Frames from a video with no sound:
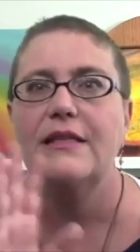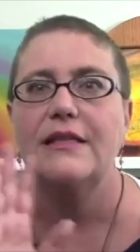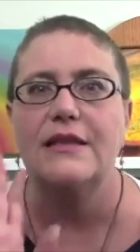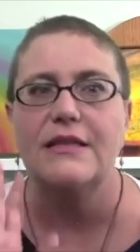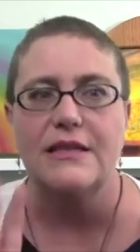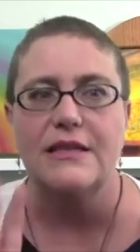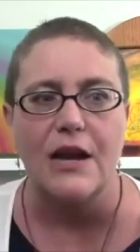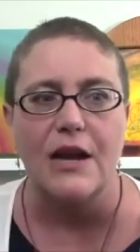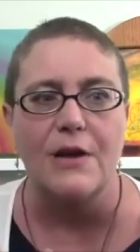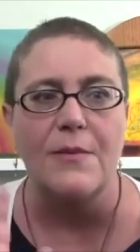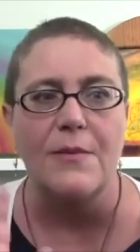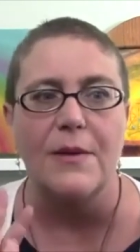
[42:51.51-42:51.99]

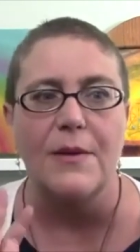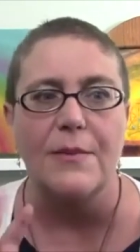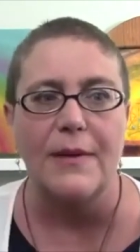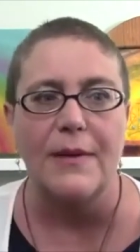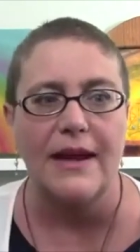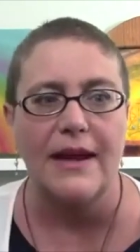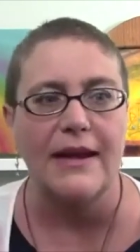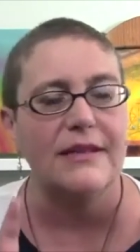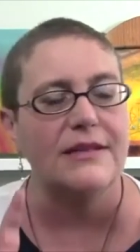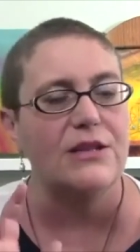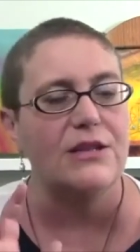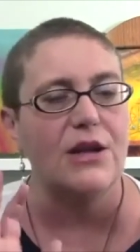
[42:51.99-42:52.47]
The
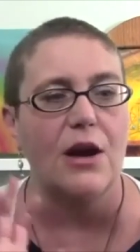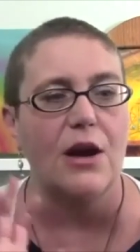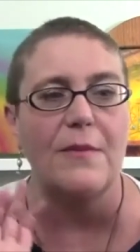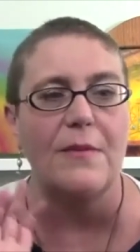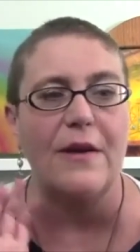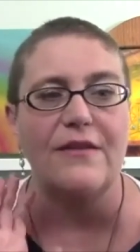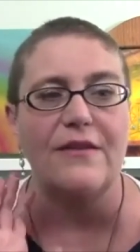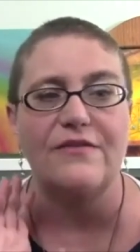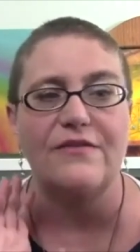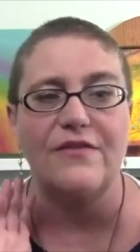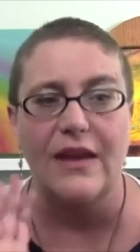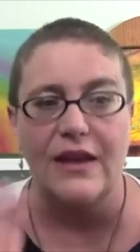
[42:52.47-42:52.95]
Stockmar paints
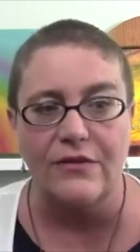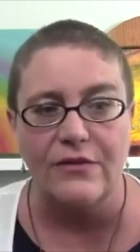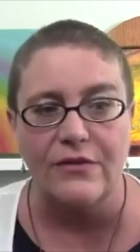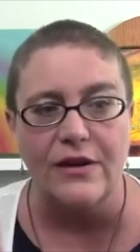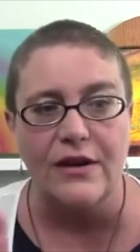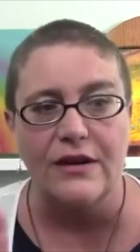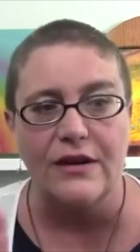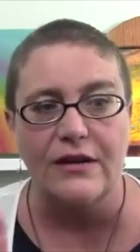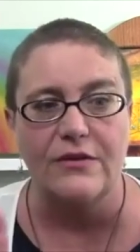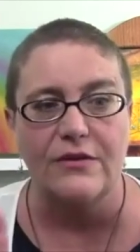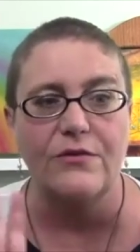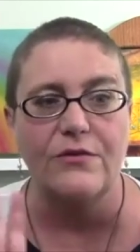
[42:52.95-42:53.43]
are my
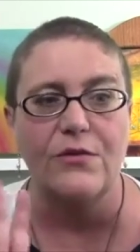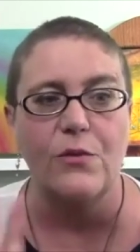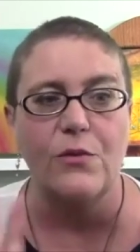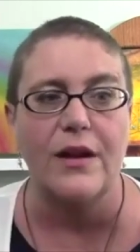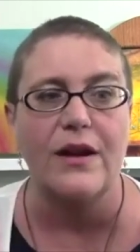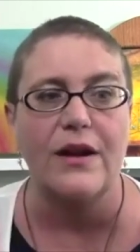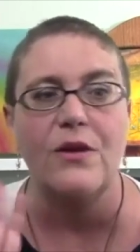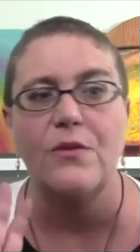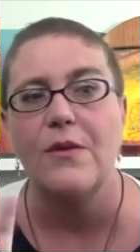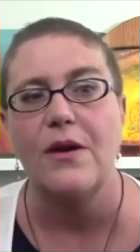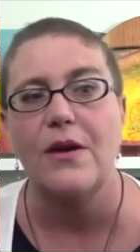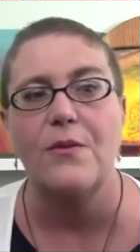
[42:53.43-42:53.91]
favorite for
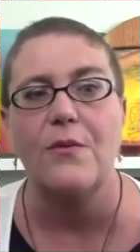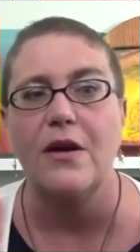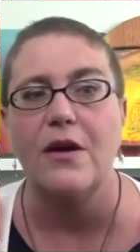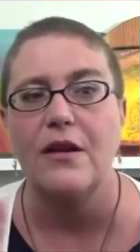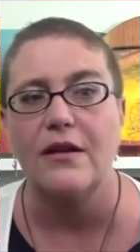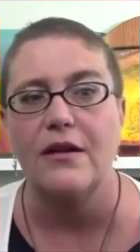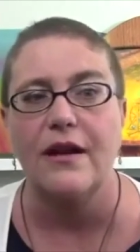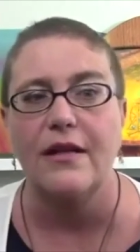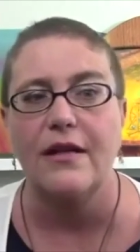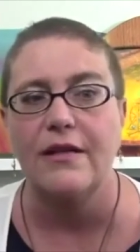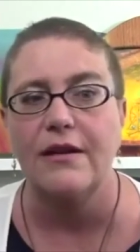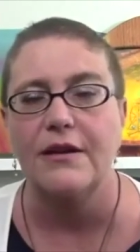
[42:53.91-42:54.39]
wet on wet
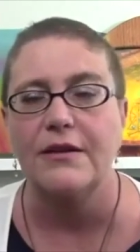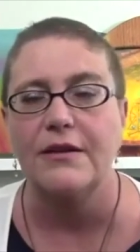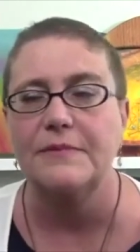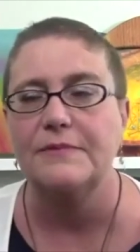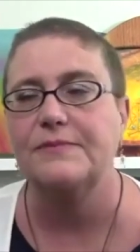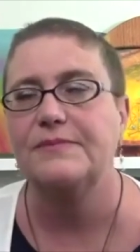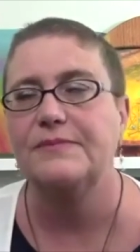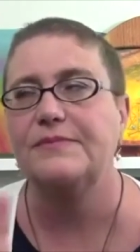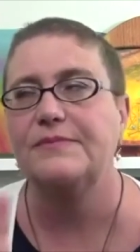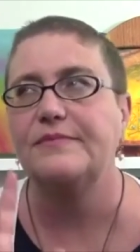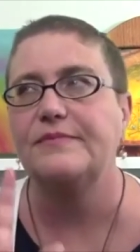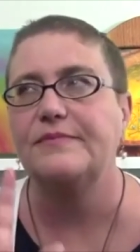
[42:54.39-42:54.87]

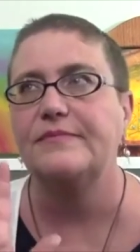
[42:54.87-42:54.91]
watercolor.